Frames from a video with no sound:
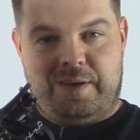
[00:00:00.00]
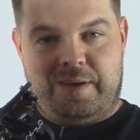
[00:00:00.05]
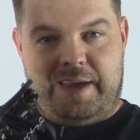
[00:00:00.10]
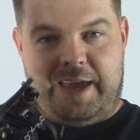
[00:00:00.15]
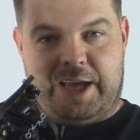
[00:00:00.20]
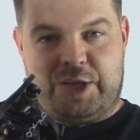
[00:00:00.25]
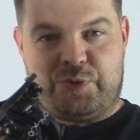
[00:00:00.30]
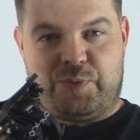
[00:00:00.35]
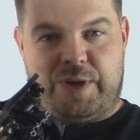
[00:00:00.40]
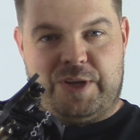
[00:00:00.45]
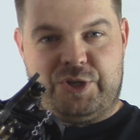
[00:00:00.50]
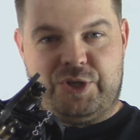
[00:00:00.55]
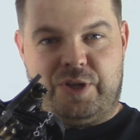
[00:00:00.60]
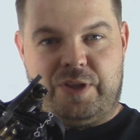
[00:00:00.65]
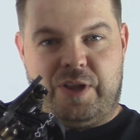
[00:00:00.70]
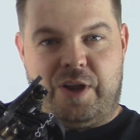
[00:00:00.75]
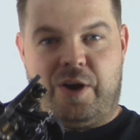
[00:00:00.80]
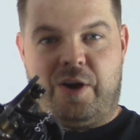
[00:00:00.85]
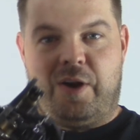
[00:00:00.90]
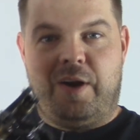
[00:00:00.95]
hex wrench
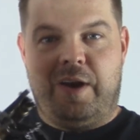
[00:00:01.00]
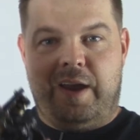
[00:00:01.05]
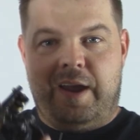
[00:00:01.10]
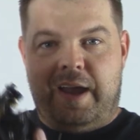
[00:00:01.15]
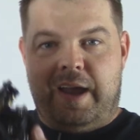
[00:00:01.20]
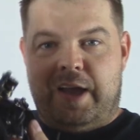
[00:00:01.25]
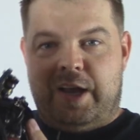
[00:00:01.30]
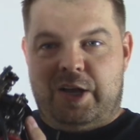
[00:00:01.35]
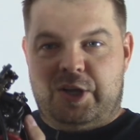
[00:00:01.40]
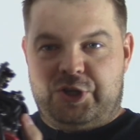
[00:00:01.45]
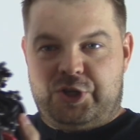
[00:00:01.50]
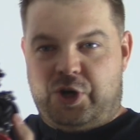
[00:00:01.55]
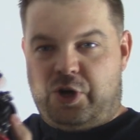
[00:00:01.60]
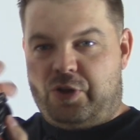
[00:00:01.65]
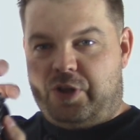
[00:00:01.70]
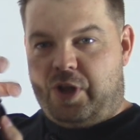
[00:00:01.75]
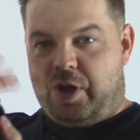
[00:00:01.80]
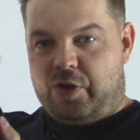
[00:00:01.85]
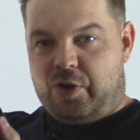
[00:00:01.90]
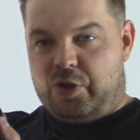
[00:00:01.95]
in there,
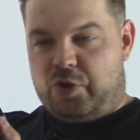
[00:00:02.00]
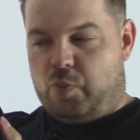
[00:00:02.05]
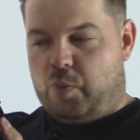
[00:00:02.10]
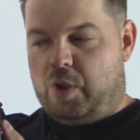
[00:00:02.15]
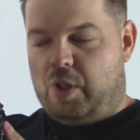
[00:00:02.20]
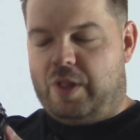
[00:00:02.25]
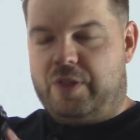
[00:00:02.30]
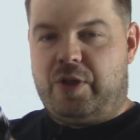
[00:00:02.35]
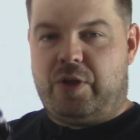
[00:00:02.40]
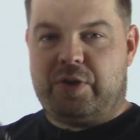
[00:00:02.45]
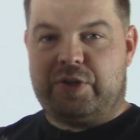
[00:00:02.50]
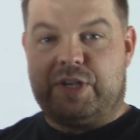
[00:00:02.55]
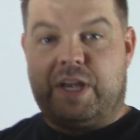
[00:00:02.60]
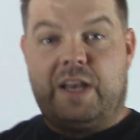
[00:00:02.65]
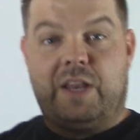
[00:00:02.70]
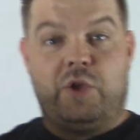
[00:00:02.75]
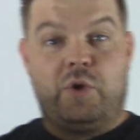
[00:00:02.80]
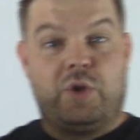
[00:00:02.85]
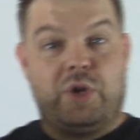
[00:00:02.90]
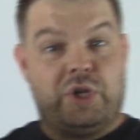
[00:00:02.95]
turn the wheel on the other
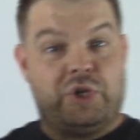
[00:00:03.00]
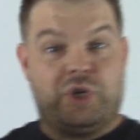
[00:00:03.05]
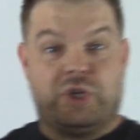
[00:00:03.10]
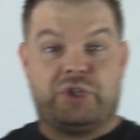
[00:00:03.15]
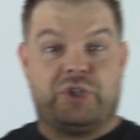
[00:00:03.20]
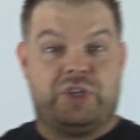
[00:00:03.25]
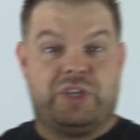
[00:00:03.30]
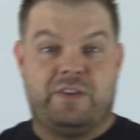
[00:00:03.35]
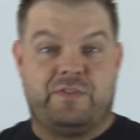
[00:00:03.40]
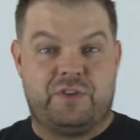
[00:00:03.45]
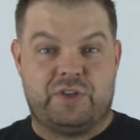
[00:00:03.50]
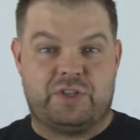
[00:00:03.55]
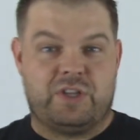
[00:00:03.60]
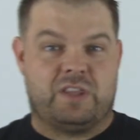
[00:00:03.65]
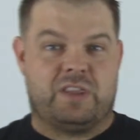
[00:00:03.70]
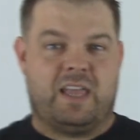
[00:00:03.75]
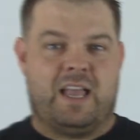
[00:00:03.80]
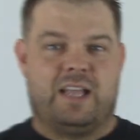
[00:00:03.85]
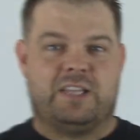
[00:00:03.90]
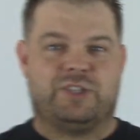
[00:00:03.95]
side, and you can adjust the diff just
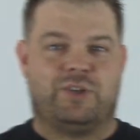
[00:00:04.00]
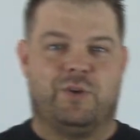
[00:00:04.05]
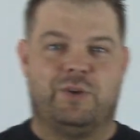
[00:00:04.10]
like that.